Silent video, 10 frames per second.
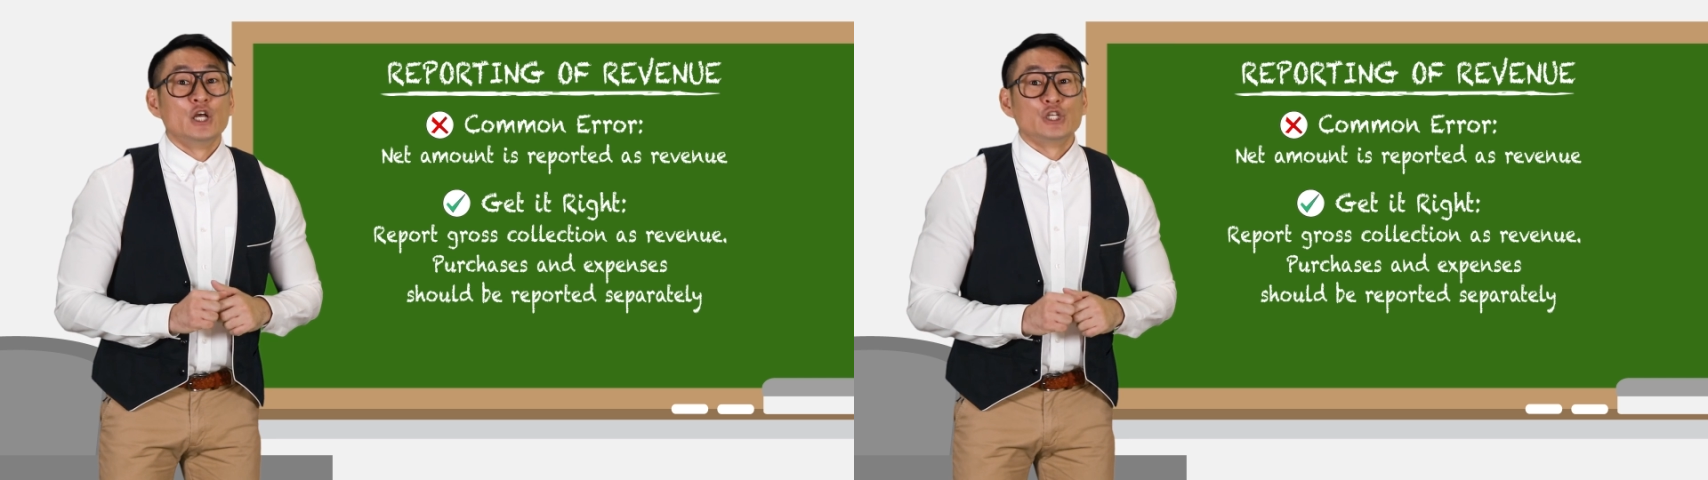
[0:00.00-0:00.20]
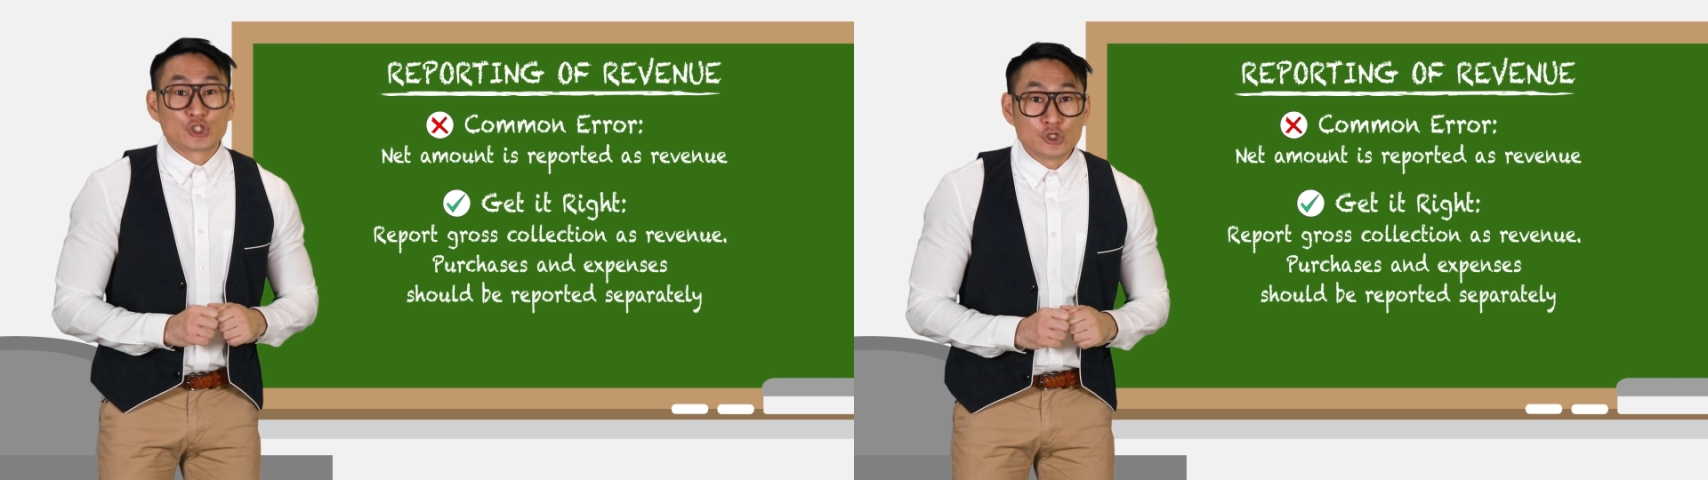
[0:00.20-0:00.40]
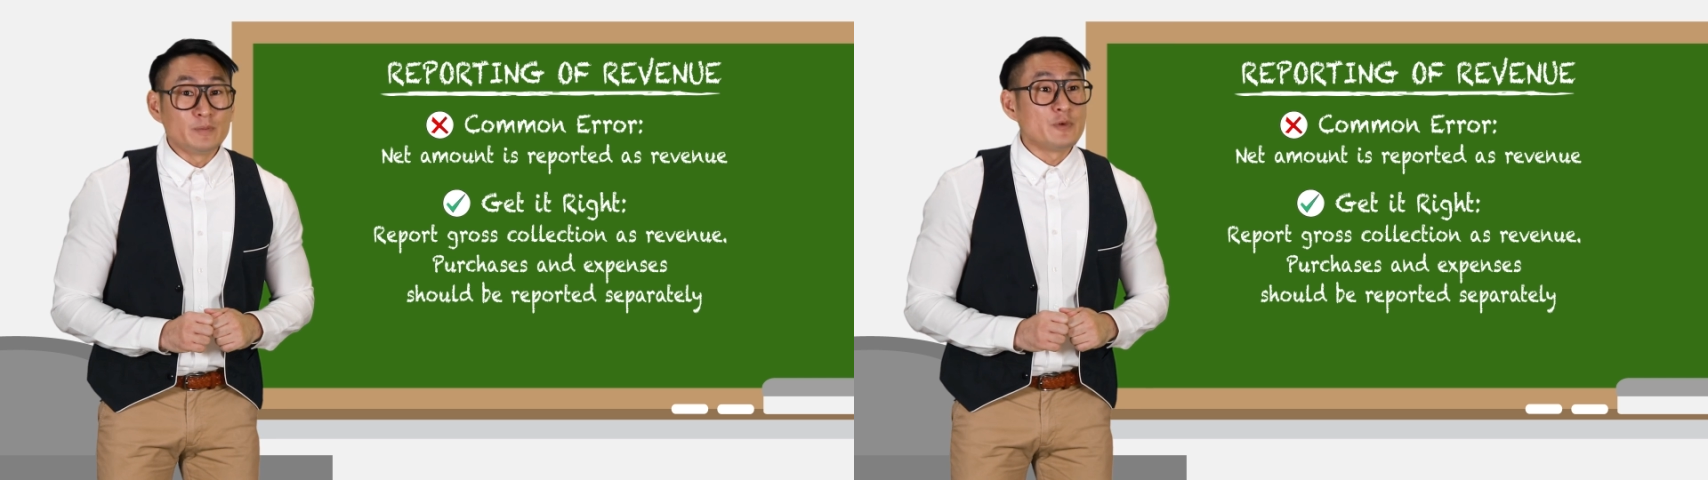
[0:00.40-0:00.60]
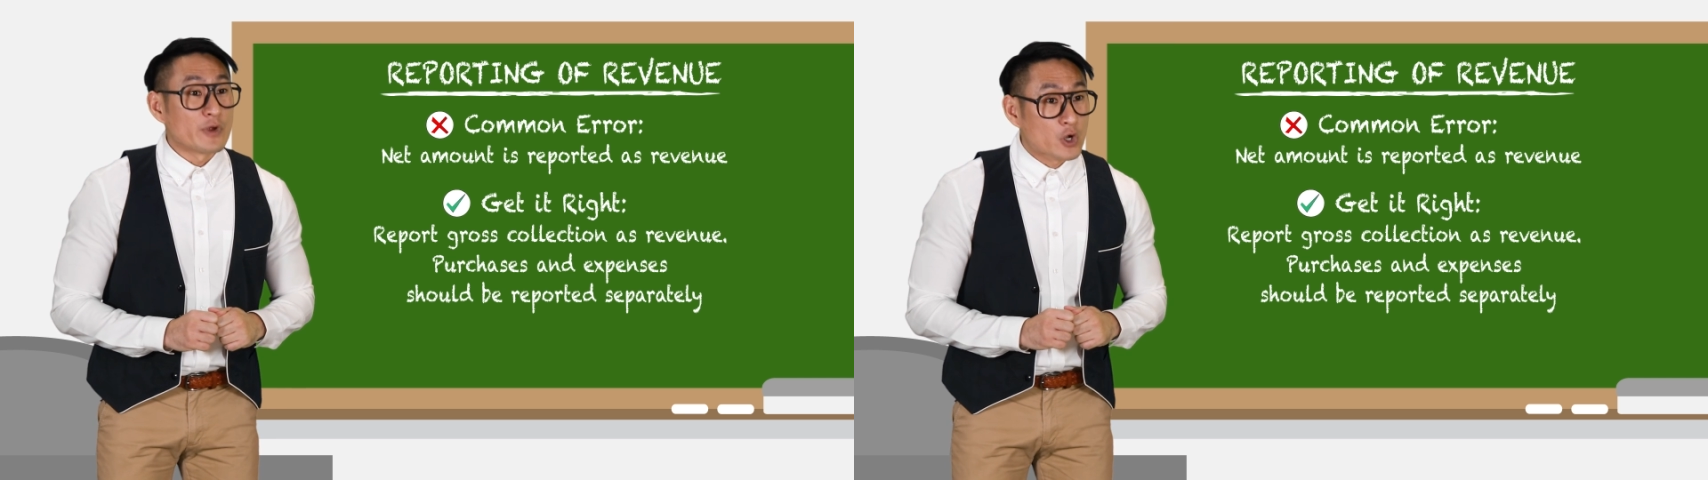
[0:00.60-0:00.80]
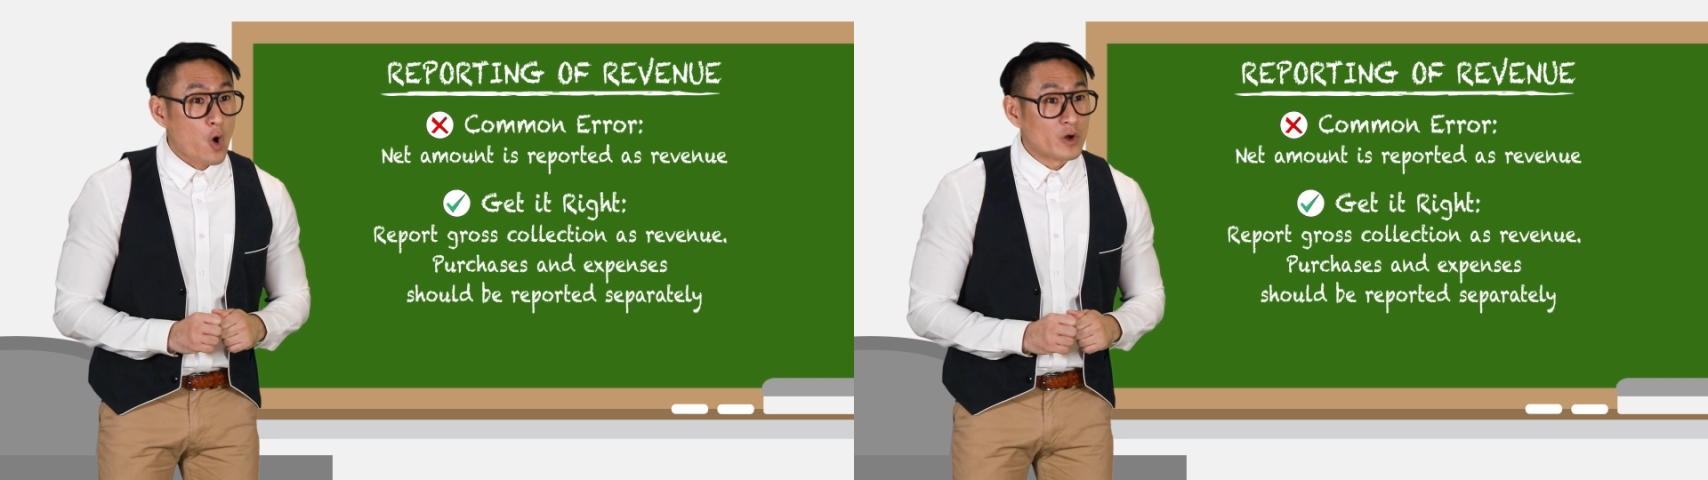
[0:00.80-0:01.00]
should be
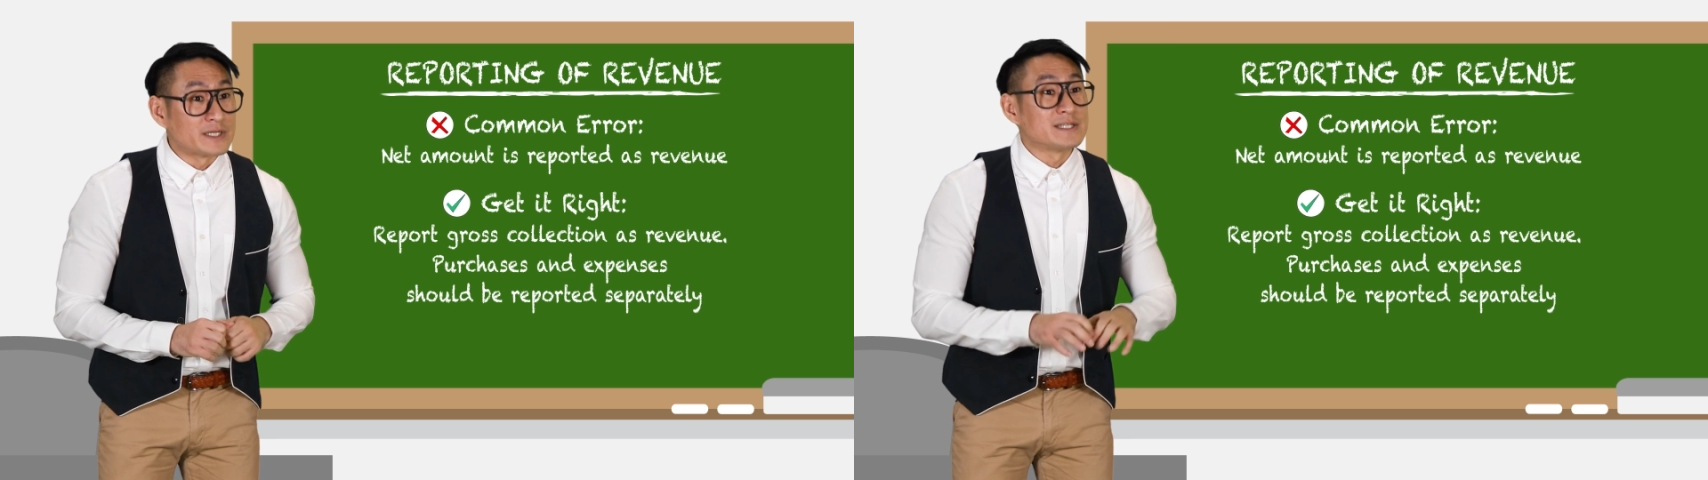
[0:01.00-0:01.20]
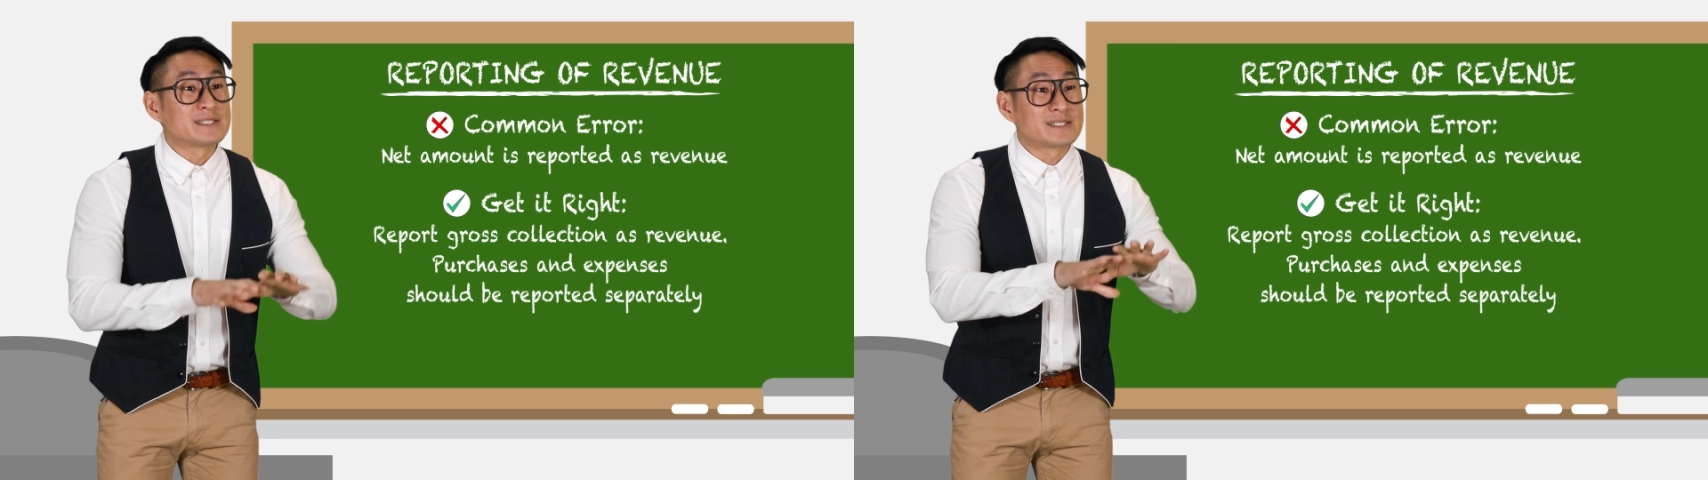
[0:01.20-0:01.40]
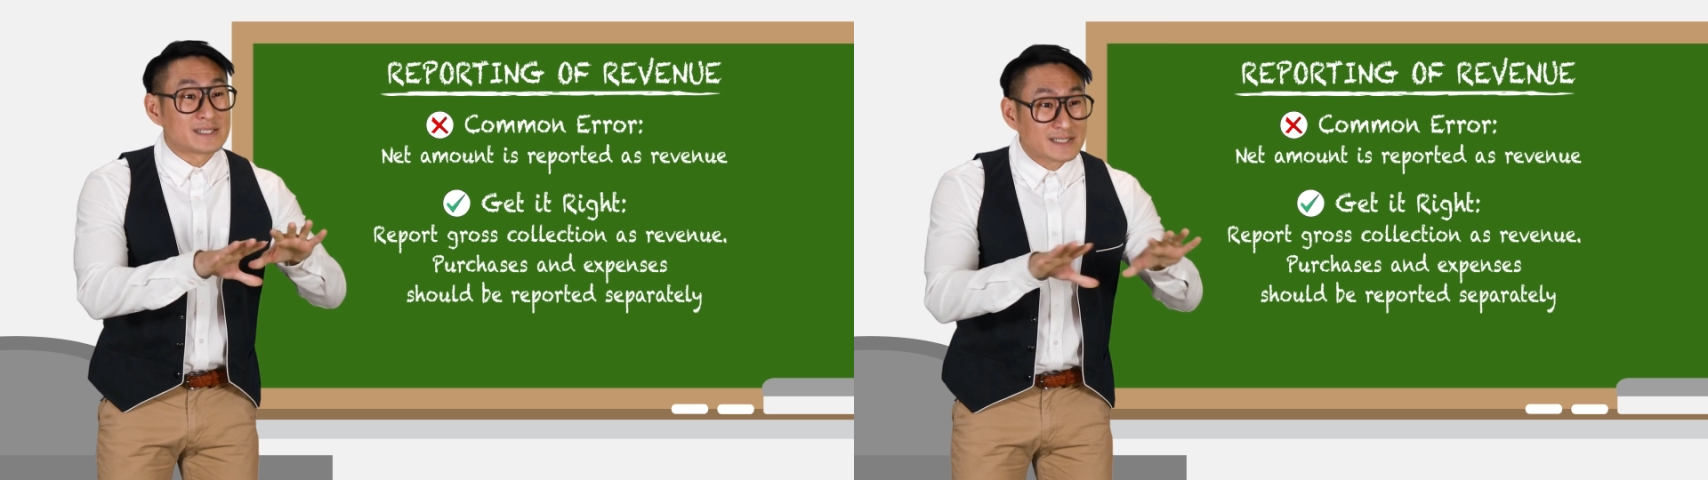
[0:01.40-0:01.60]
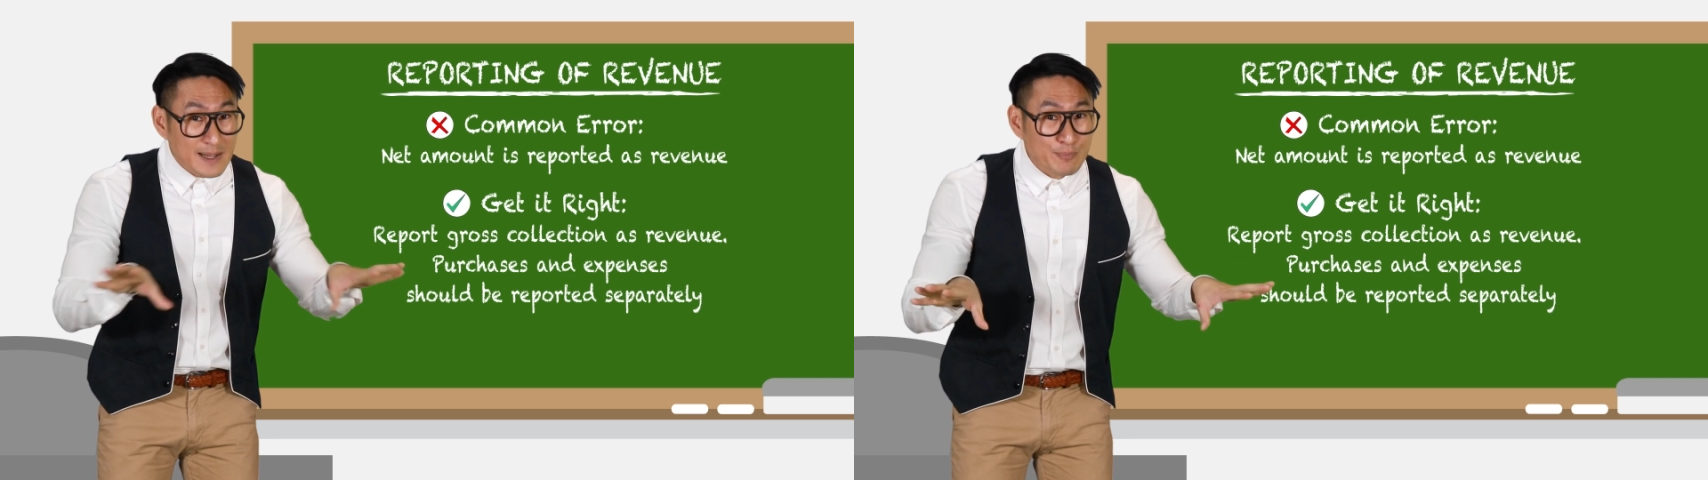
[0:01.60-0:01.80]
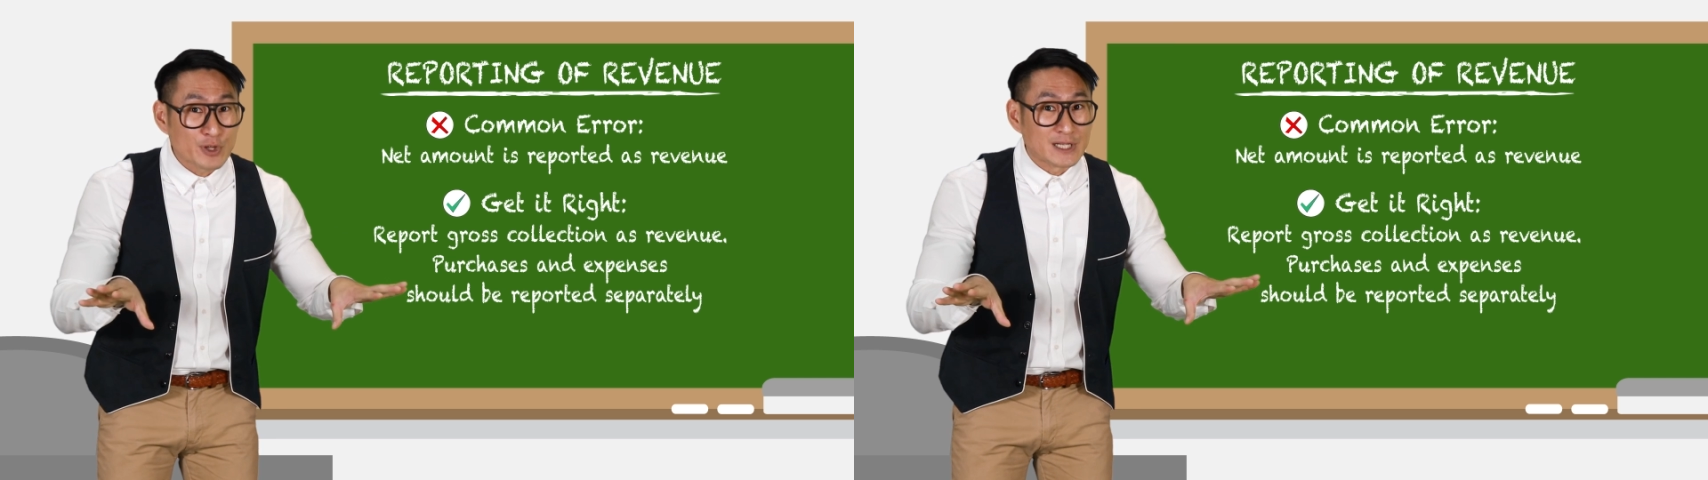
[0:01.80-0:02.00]
recorded
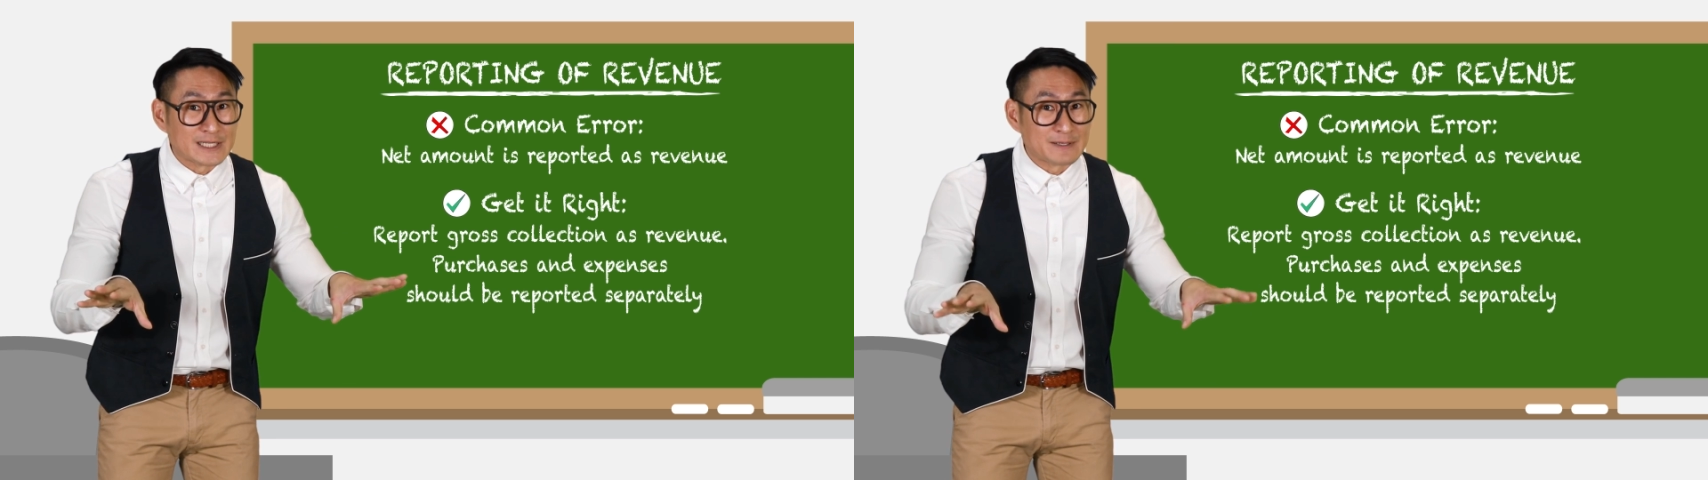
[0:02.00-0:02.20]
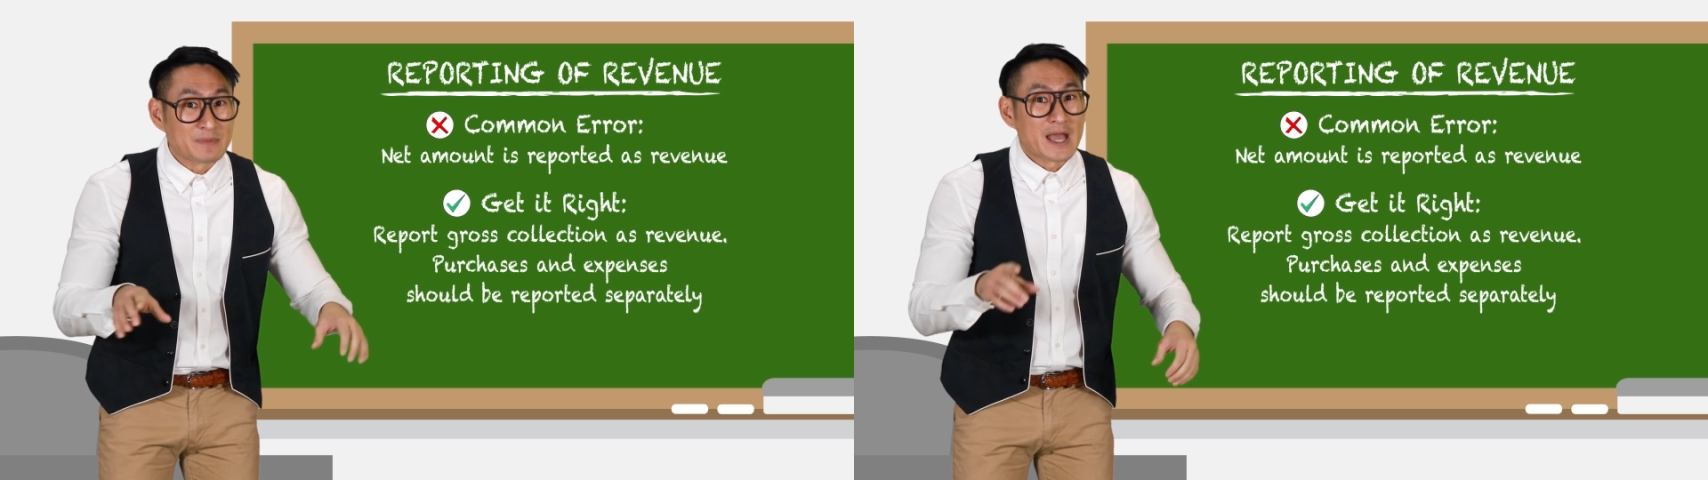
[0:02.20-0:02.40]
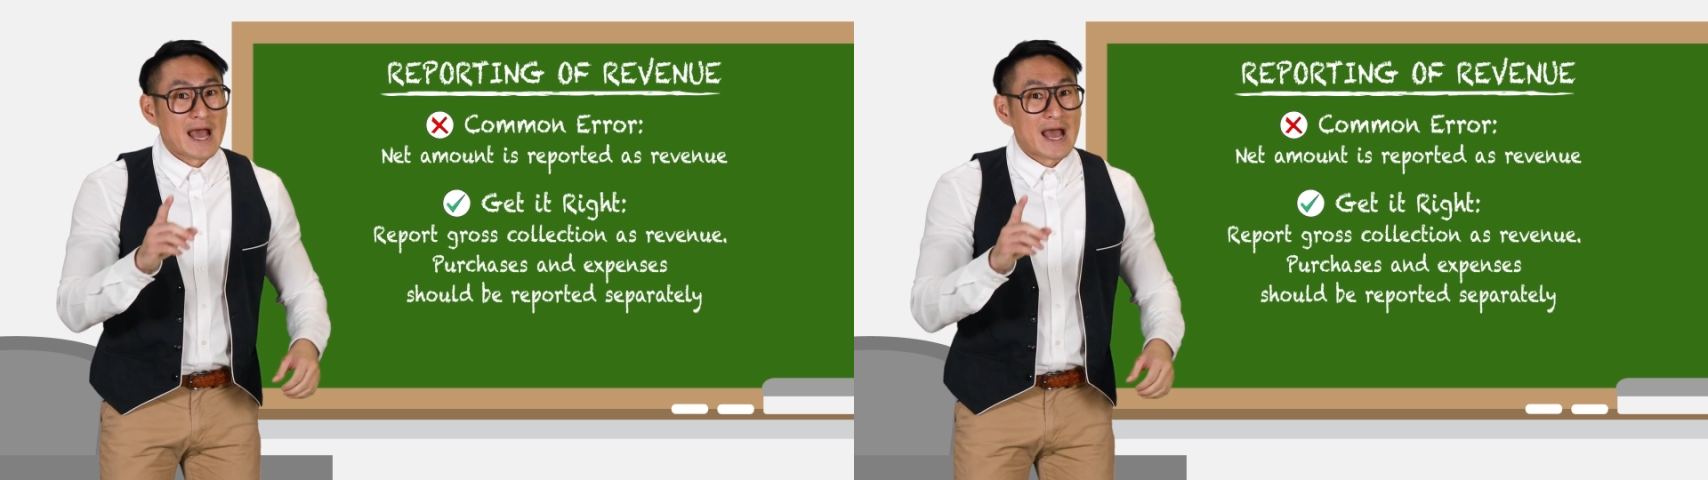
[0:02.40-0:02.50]
separately